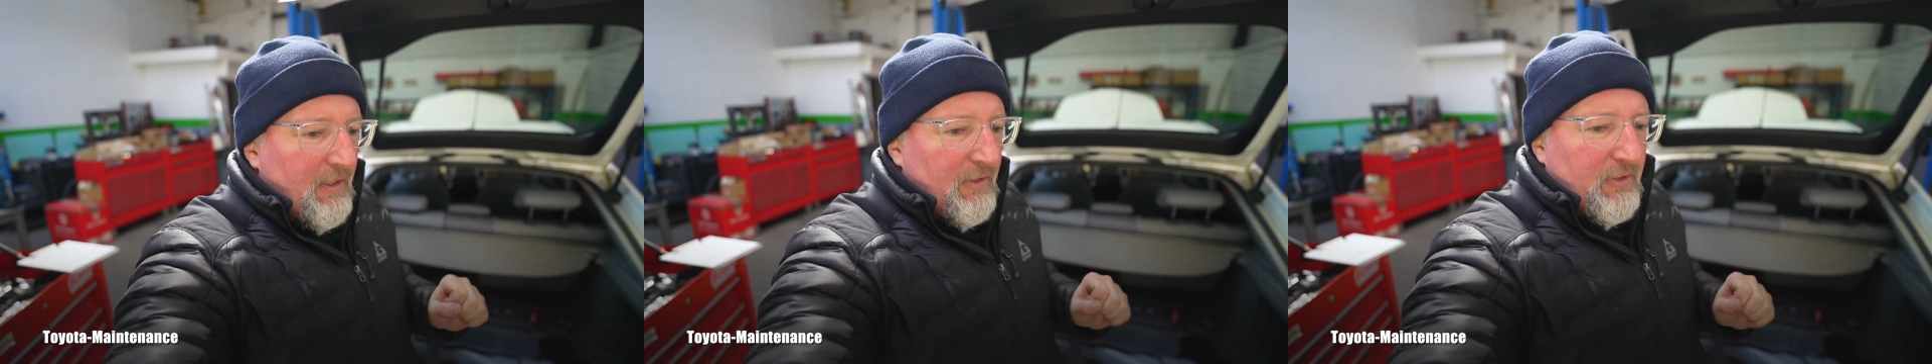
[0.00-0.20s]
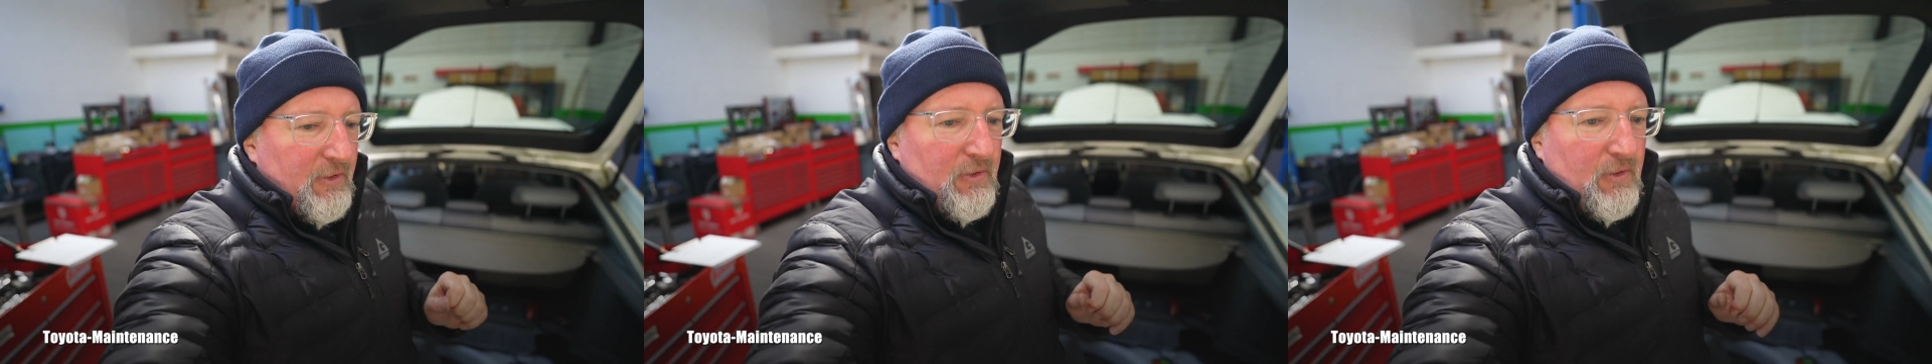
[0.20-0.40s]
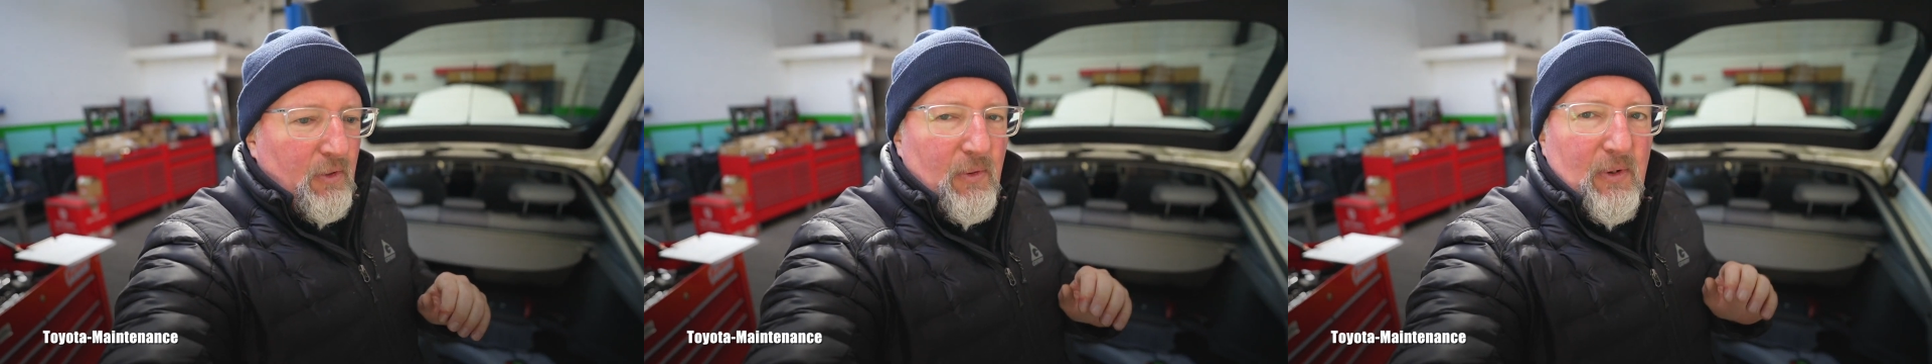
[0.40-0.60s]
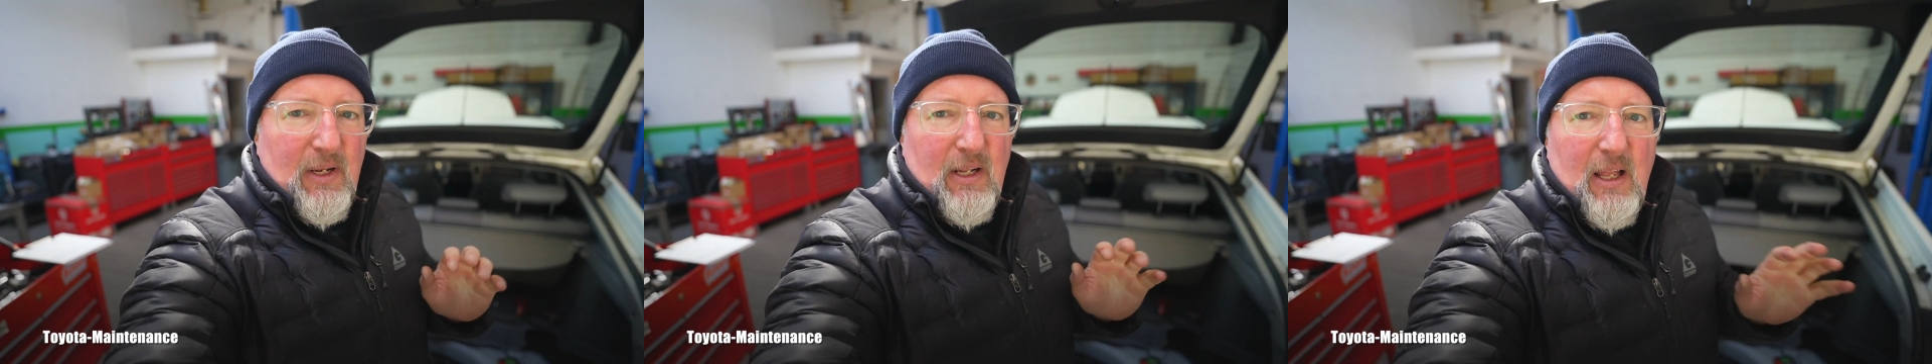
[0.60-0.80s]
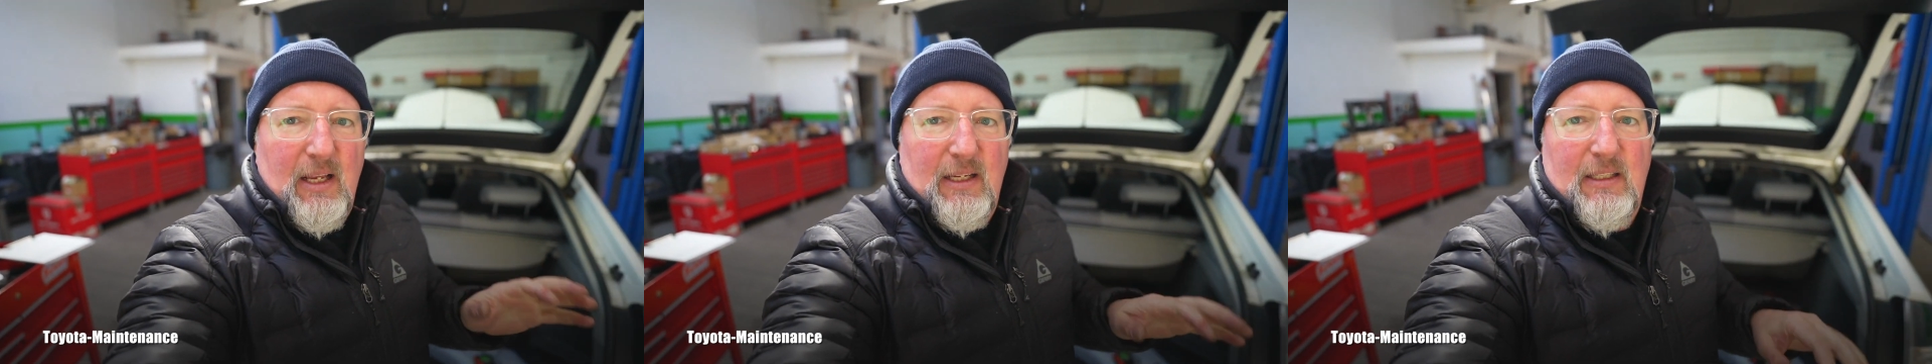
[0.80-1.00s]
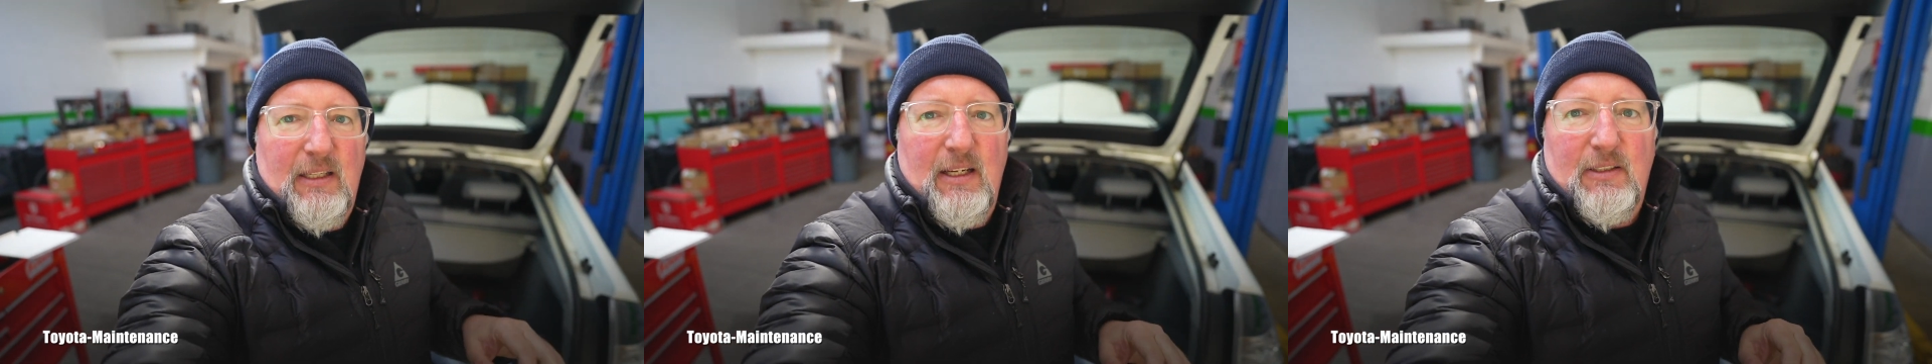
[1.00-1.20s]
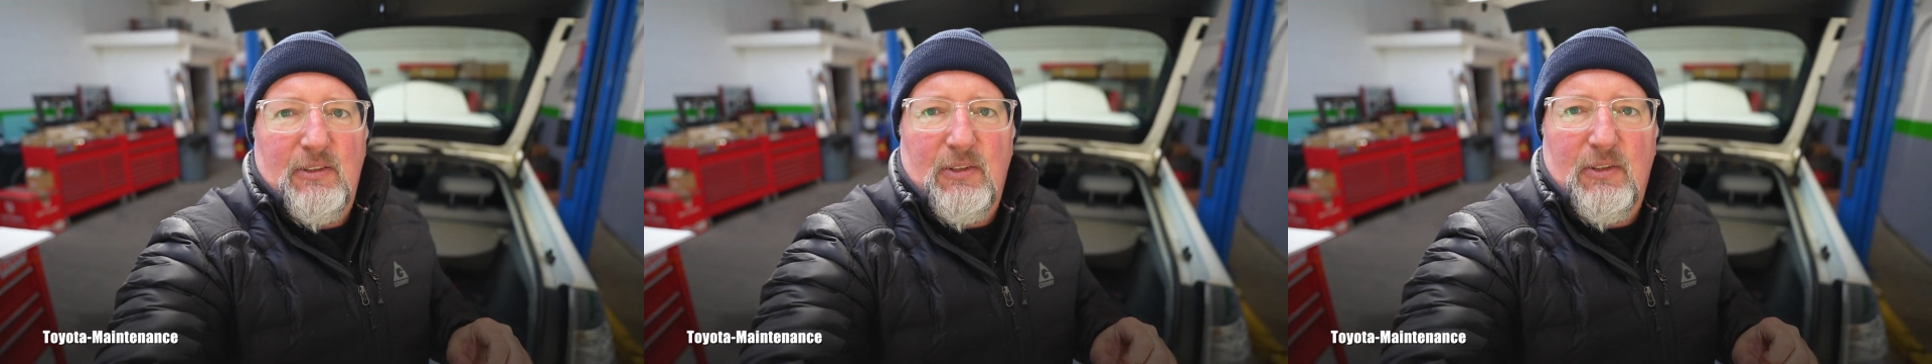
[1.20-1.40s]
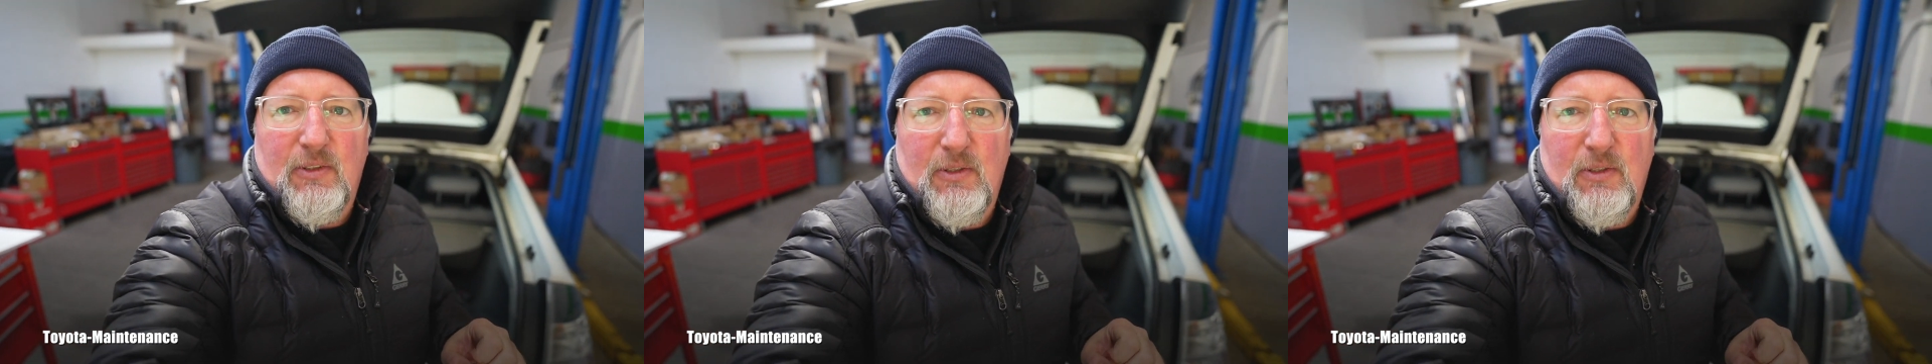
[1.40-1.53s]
story like this.